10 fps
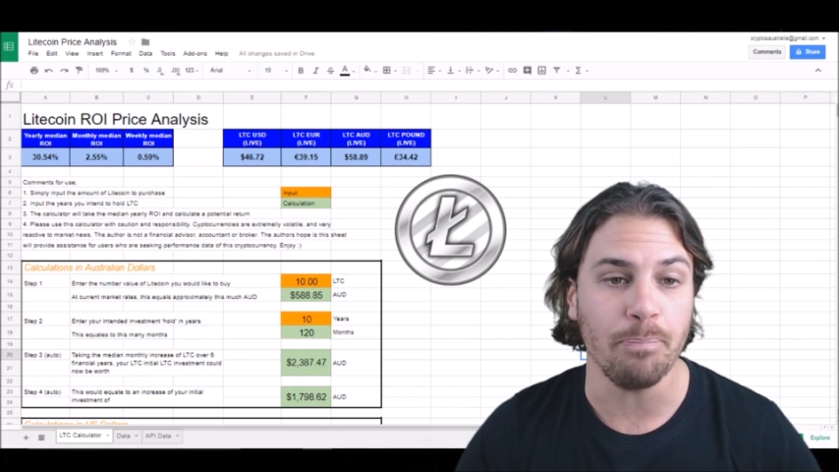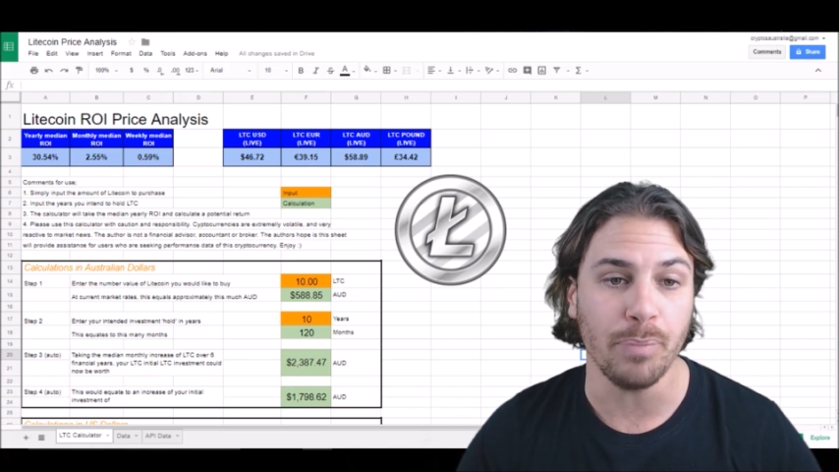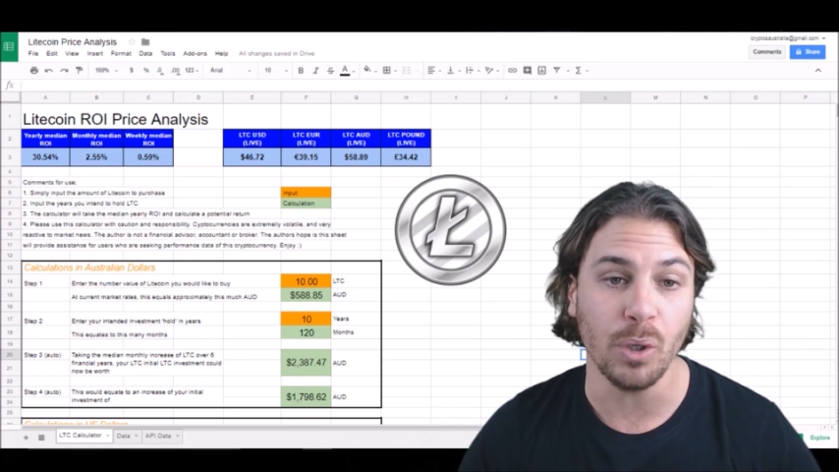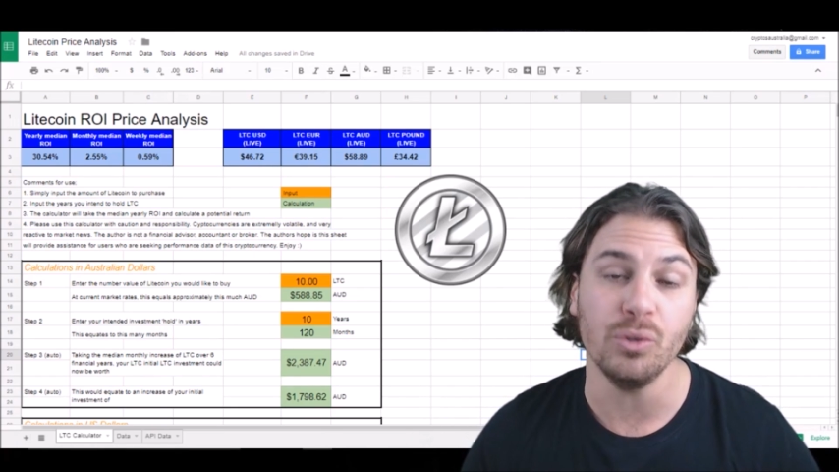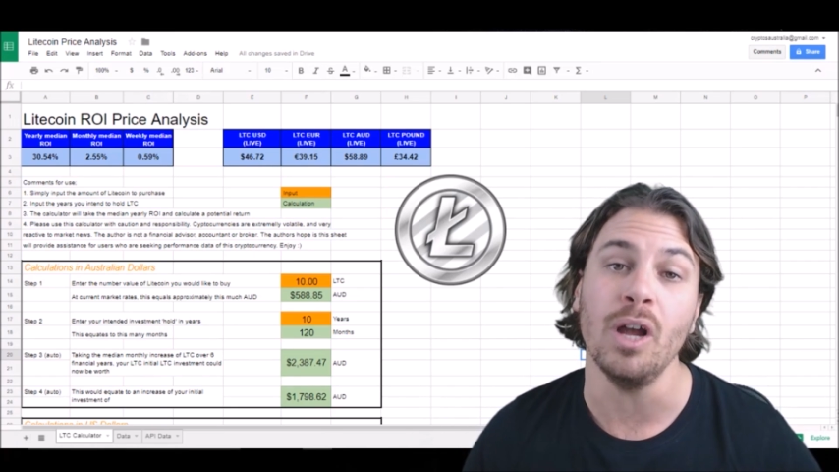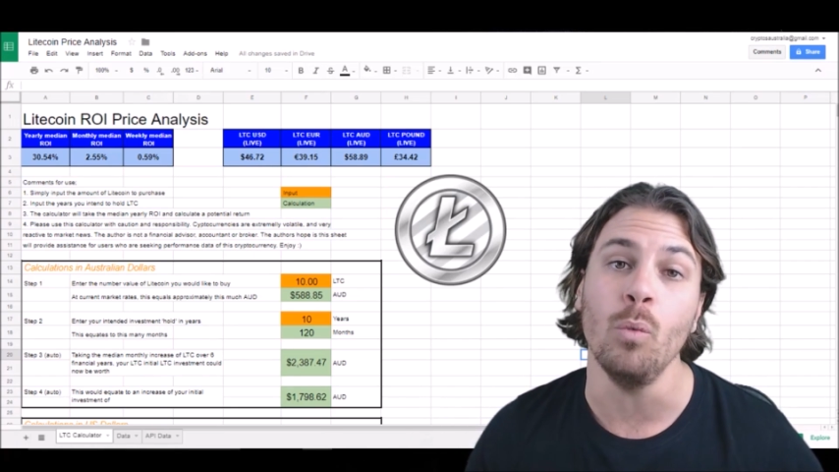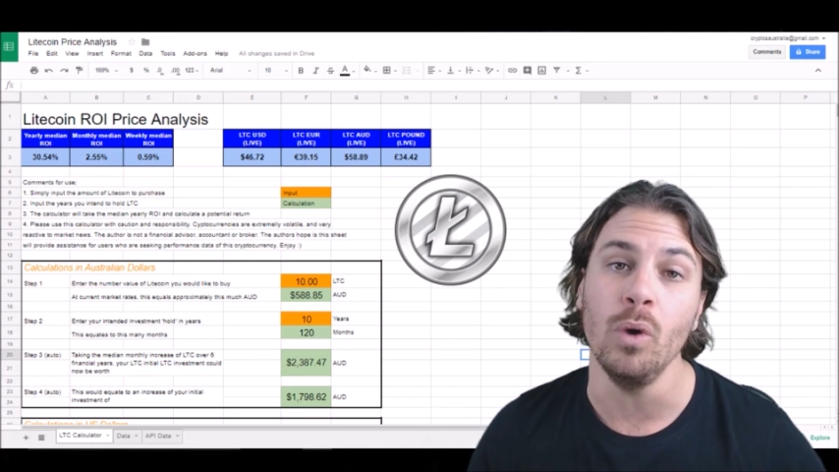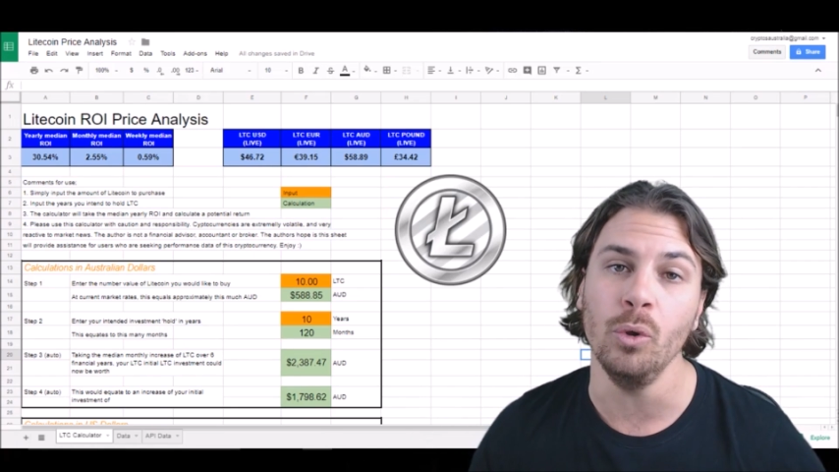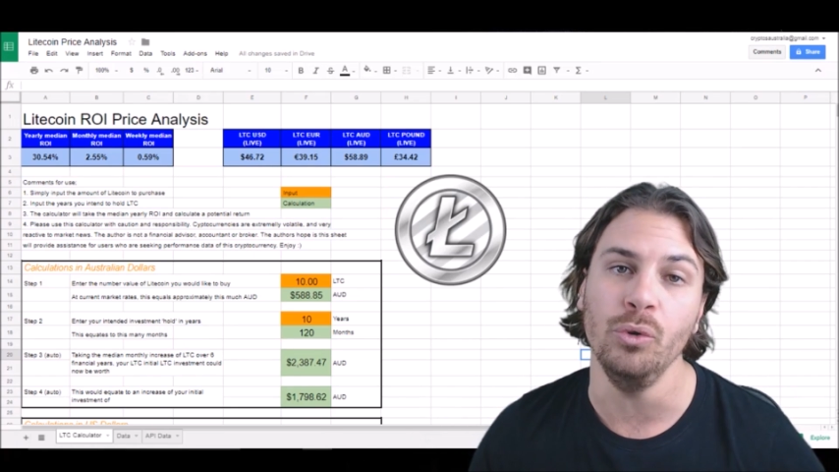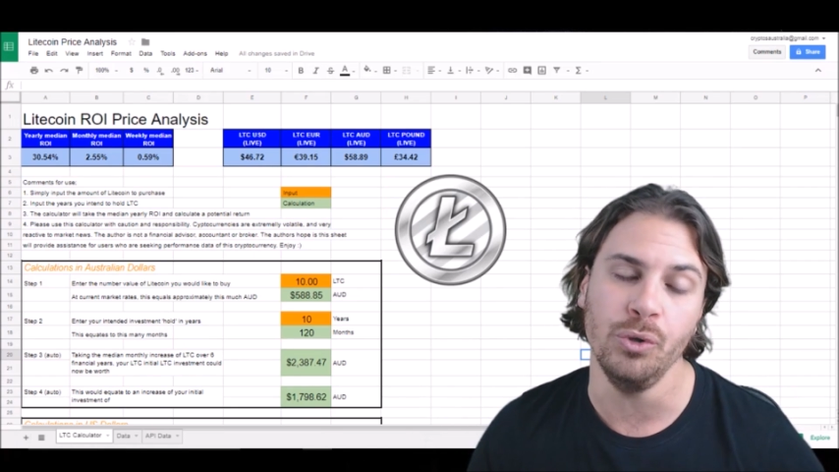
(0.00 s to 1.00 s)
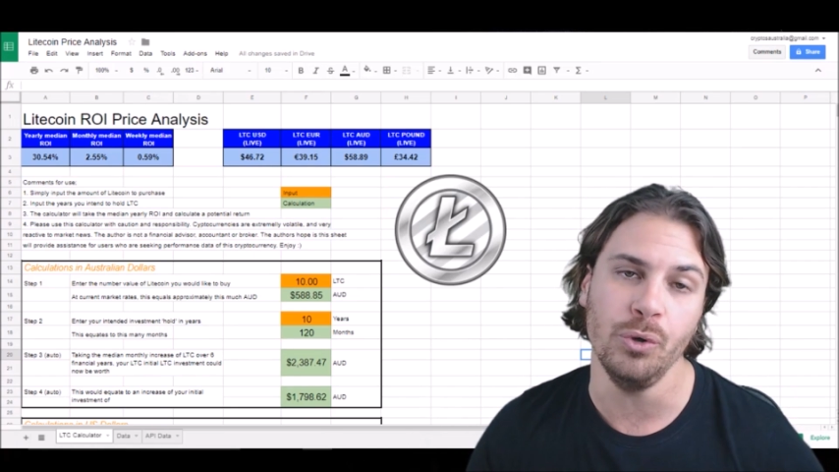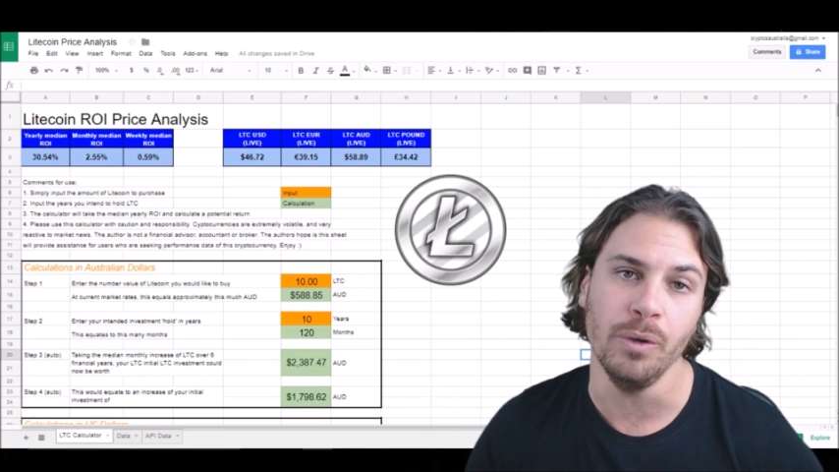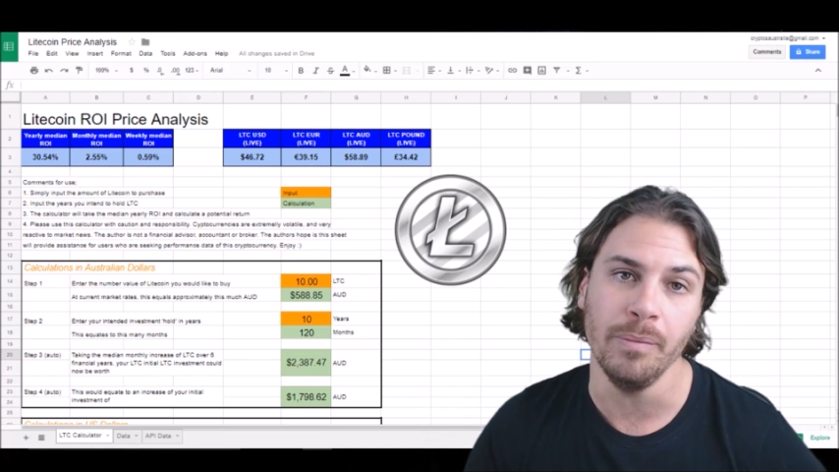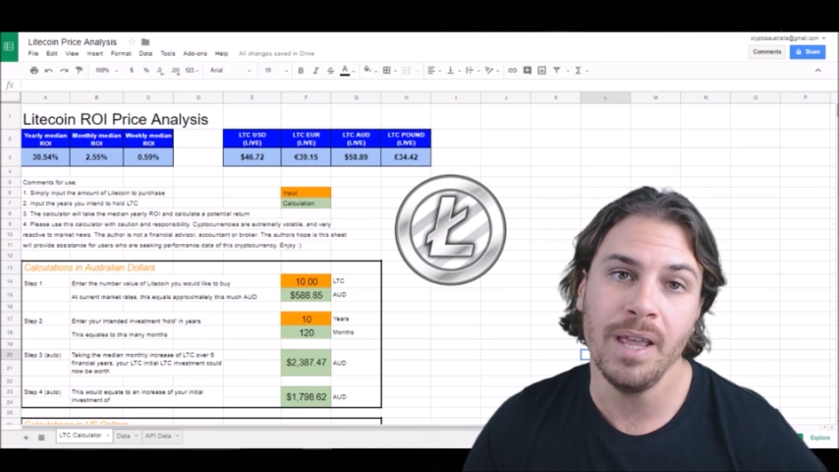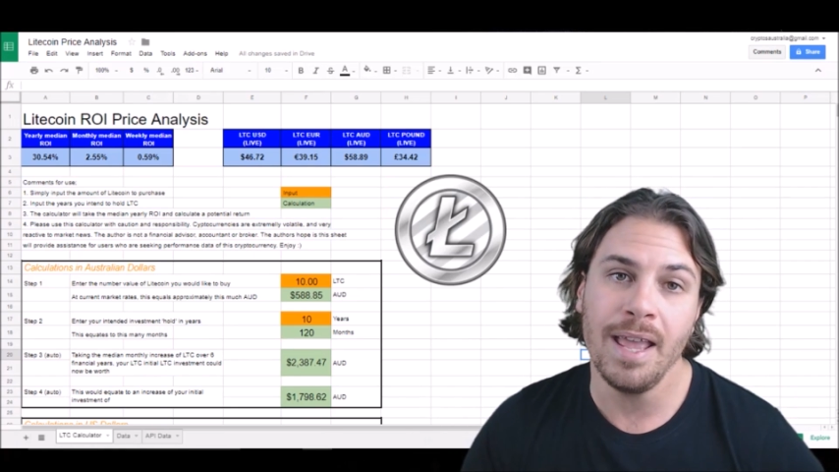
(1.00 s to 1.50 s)
because I will do
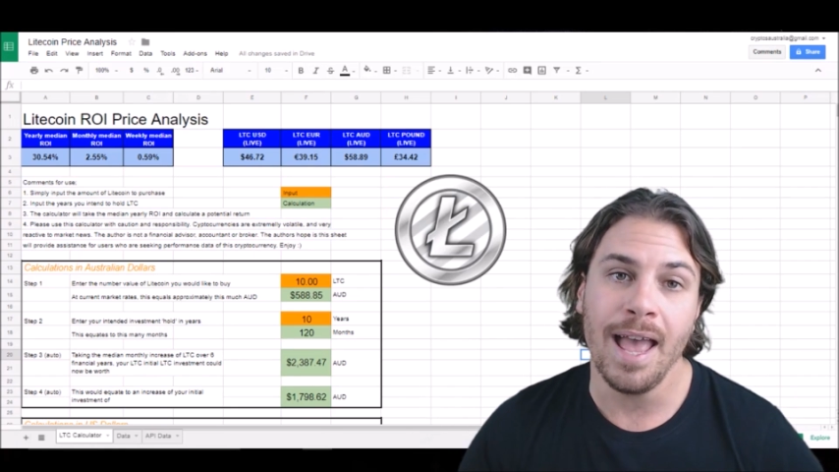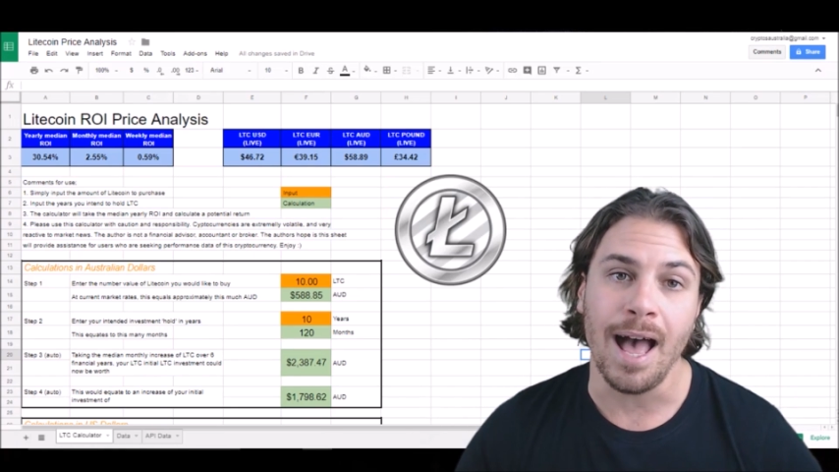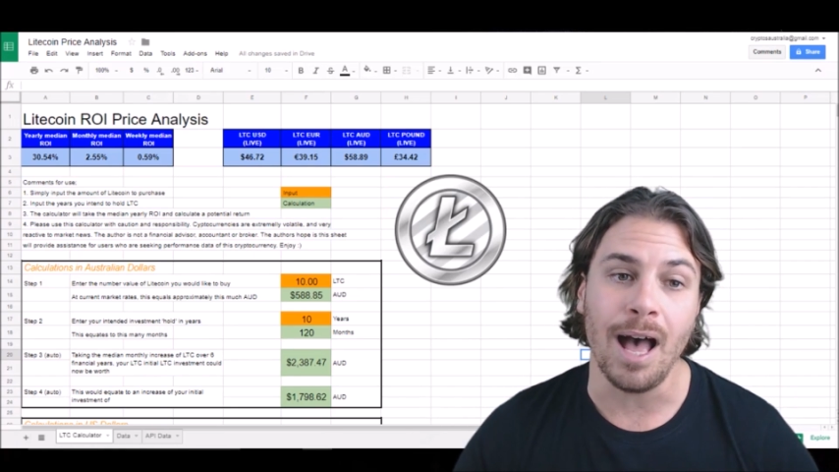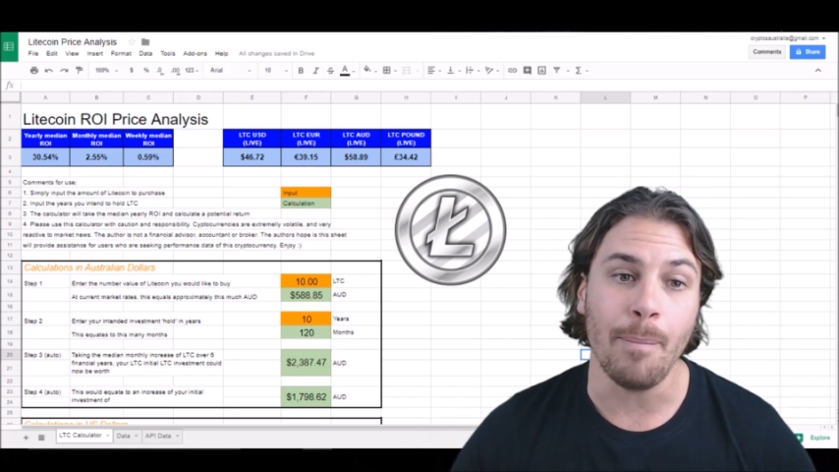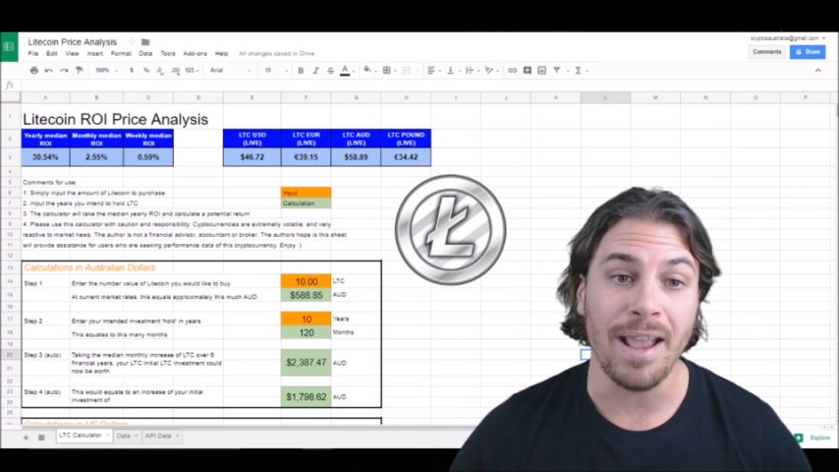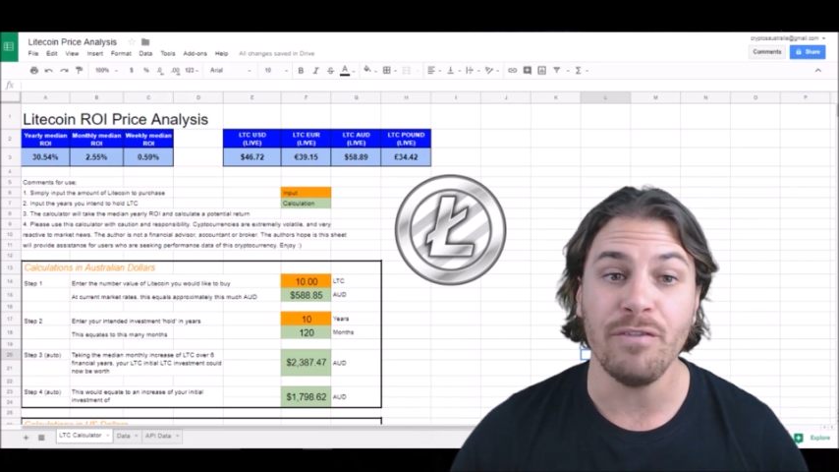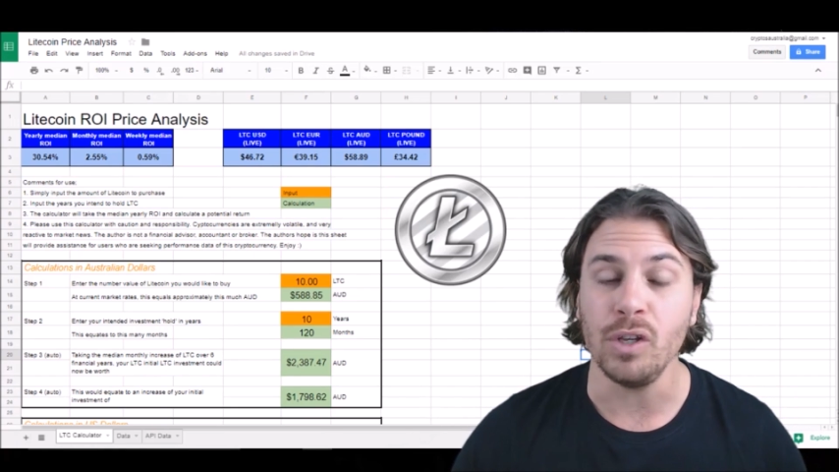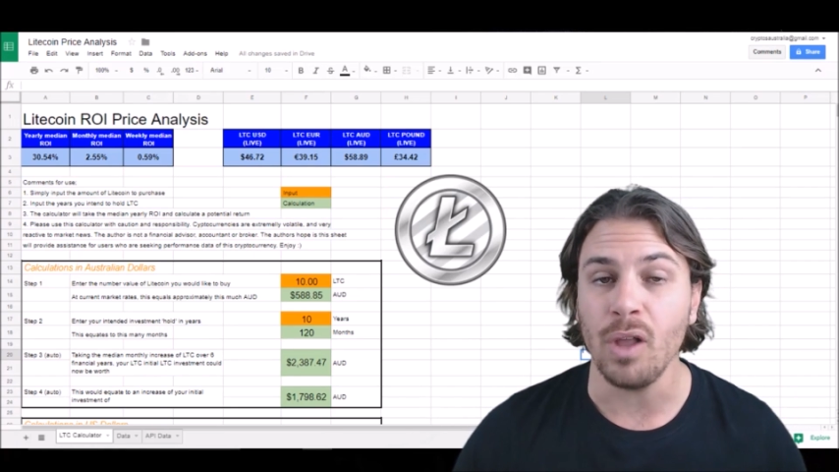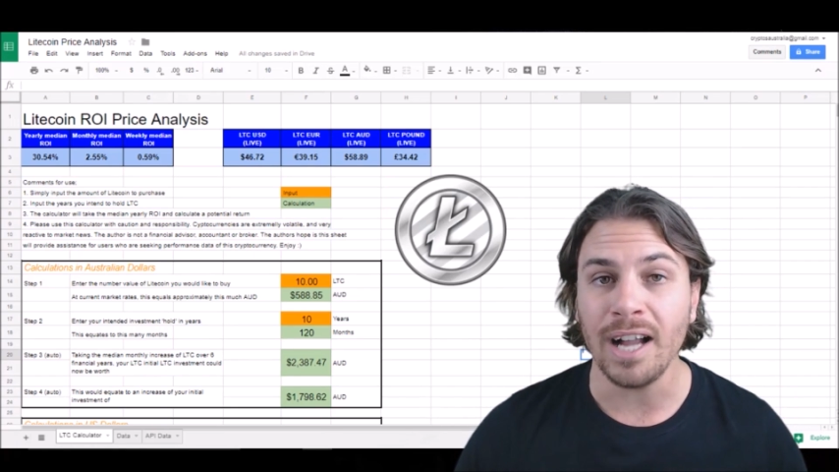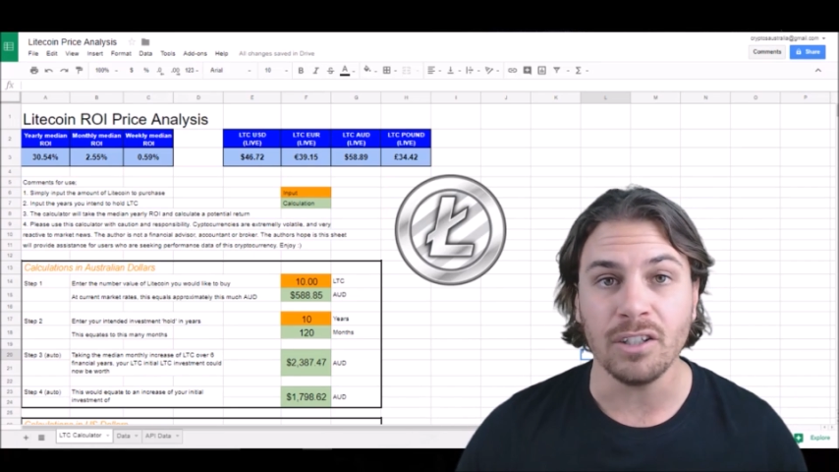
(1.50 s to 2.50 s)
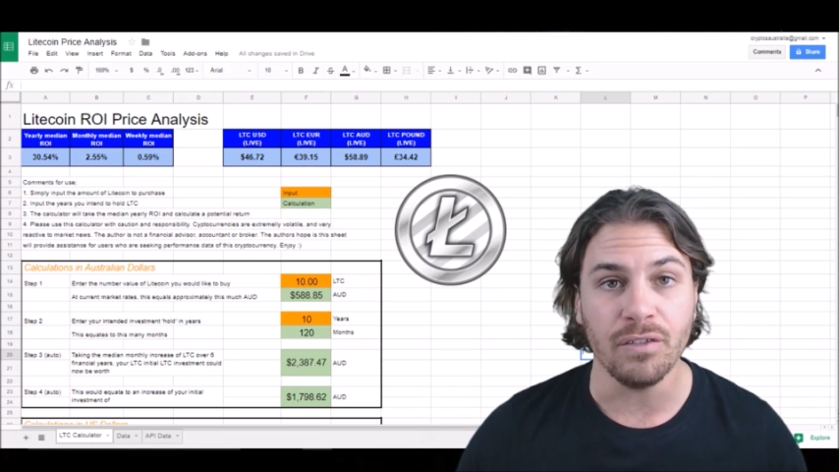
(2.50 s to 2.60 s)
them. If you like this